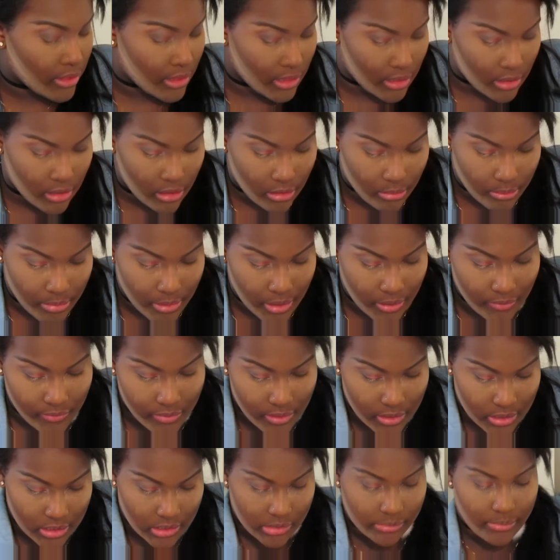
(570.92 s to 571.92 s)
a little bit of
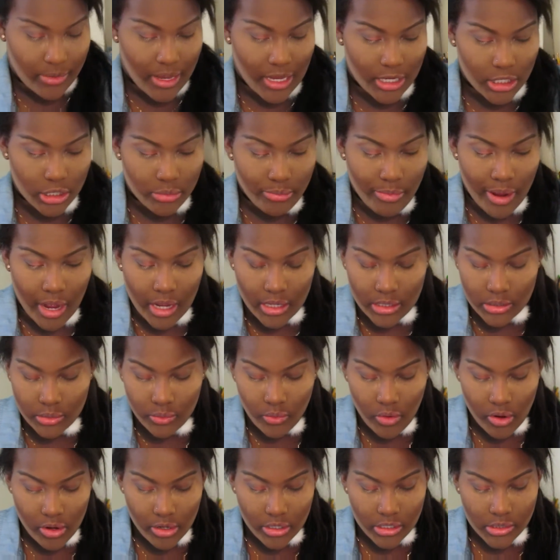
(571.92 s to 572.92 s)
the Smashbox
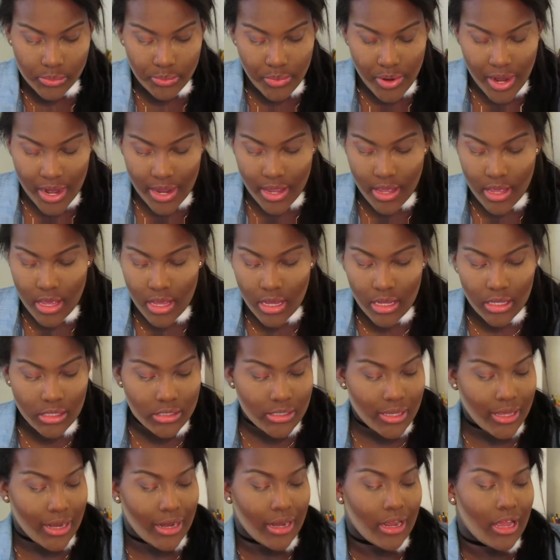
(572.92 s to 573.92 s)
water spray
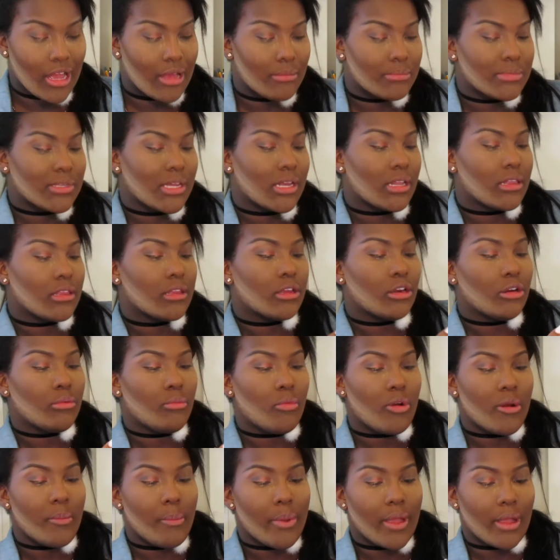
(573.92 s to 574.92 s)
so that it comes out a little
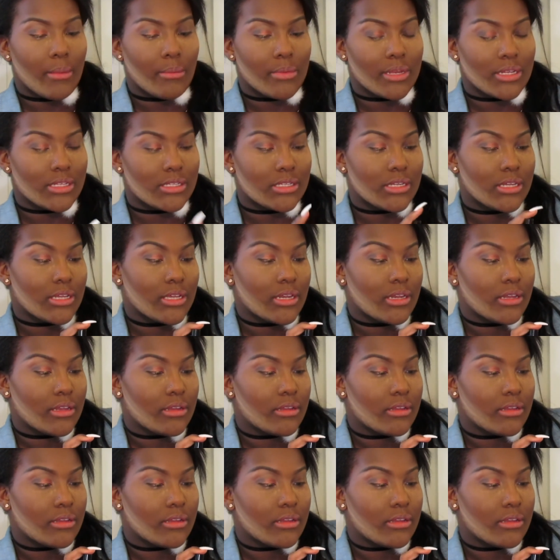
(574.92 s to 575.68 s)
more pigmented.